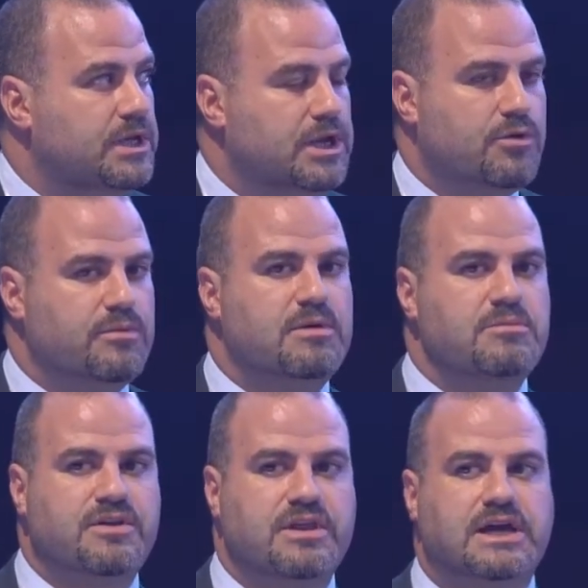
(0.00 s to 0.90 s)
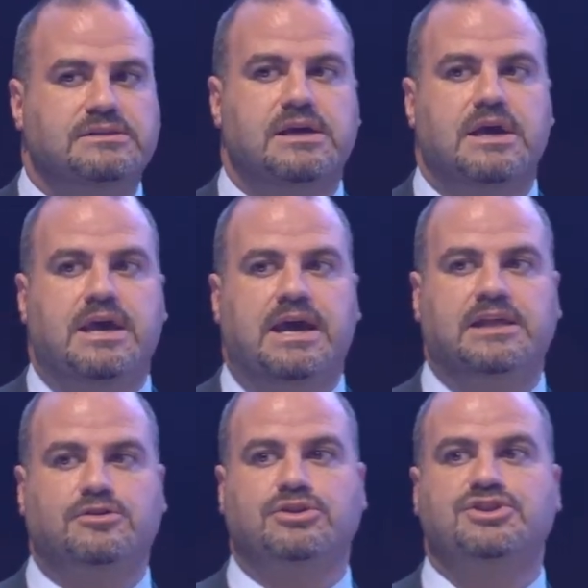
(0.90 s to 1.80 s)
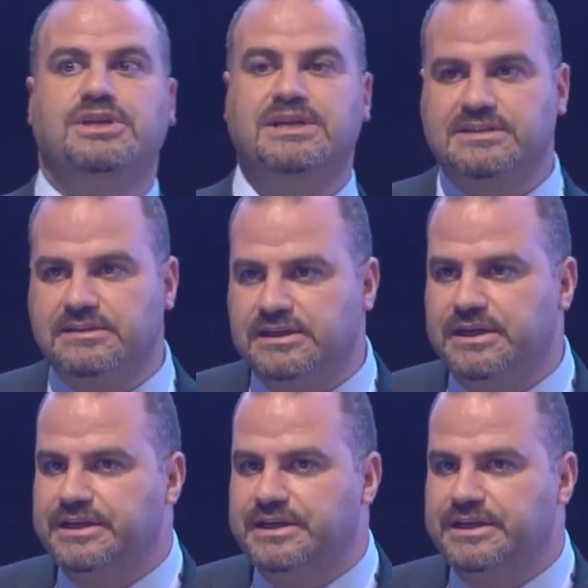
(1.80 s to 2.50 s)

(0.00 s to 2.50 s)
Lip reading: Now remember that heterogeneity